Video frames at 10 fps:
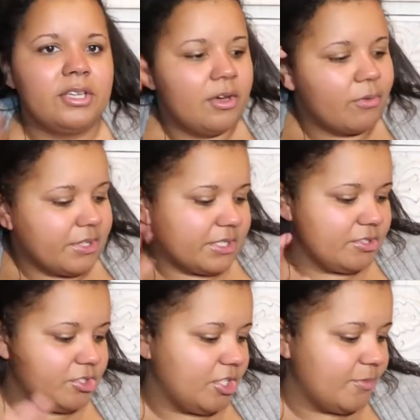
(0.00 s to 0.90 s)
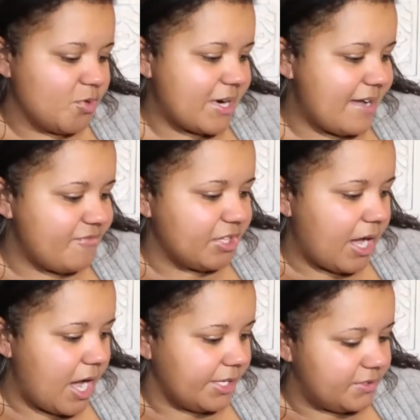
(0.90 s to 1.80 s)
whether that's the gym or whatever, like
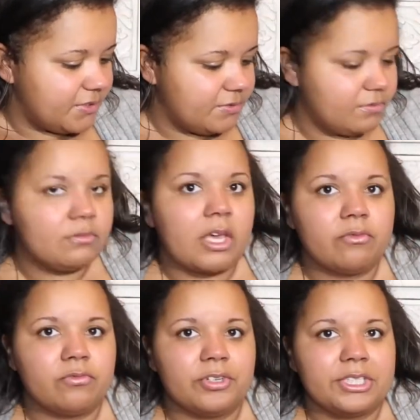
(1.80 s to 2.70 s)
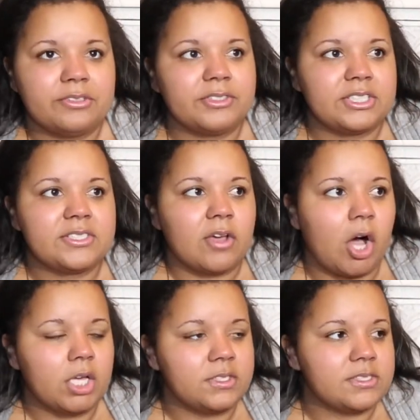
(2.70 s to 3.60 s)
I get really really
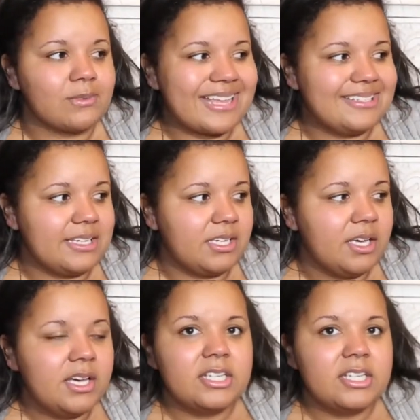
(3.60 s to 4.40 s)
hot and sweaty,